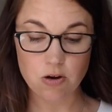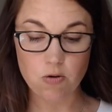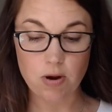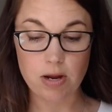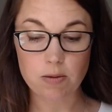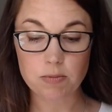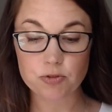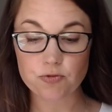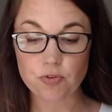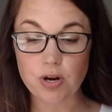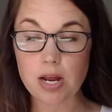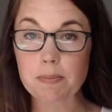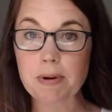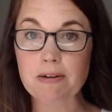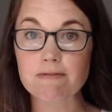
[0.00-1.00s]
Oh, I almost
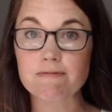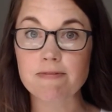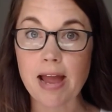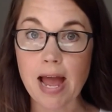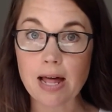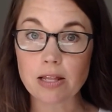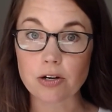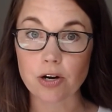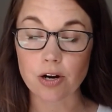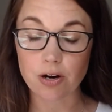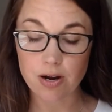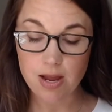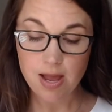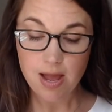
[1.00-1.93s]
forgot about Valor.